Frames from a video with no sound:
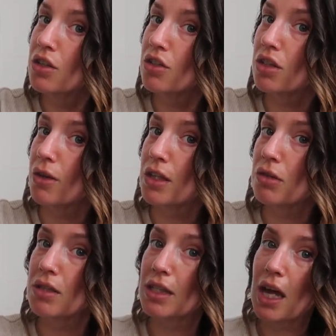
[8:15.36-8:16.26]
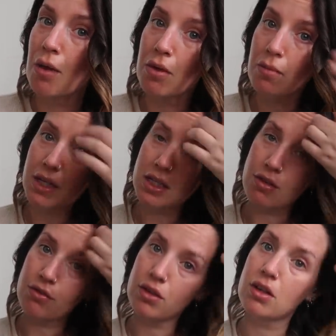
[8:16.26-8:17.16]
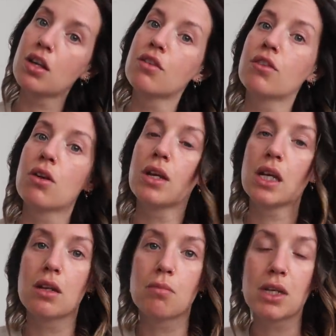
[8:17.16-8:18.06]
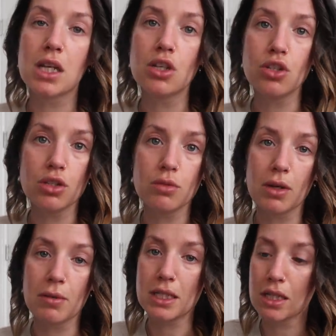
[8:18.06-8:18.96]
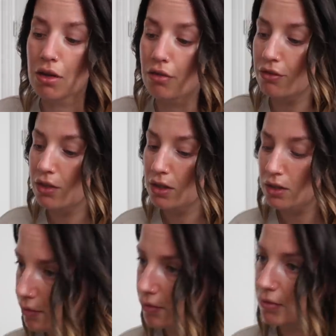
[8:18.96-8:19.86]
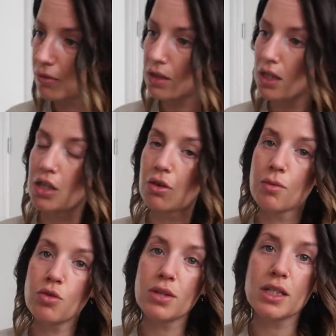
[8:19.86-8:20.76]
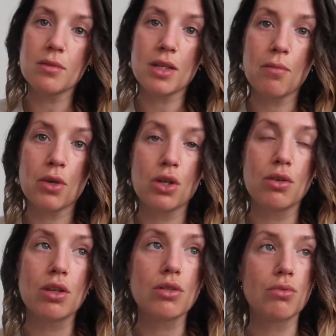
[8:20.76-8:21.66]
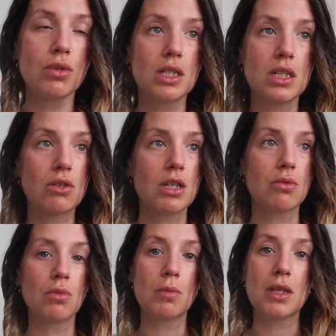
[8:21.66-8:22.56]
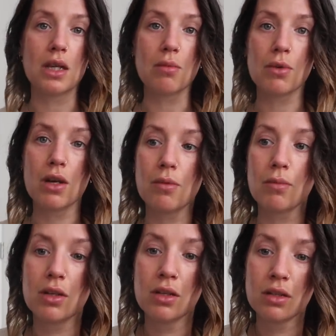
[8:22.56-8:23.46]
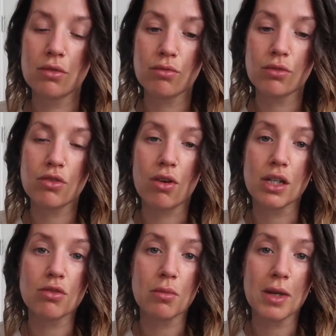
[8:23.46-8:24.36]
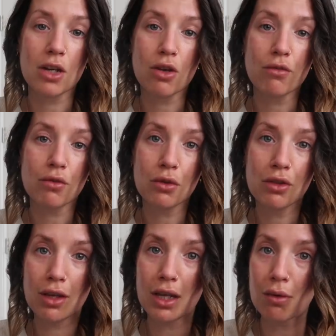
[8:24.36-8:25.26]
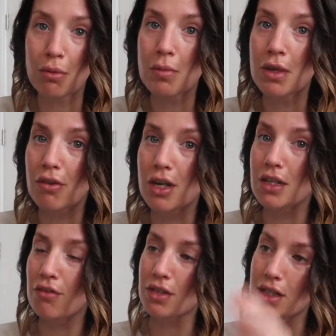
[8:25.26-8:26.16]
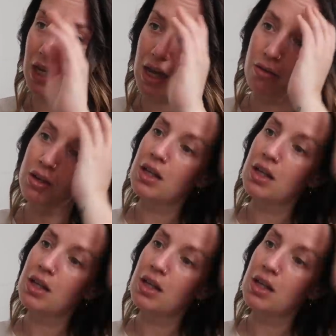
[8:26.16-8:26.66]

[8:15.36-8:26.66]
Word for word: just going to a scan by myself than kind of going in and being induced by myself. And you know, I'm due in September, who knows what the situation will be then, but I'm trying to remain hopeful that it will be very different to now.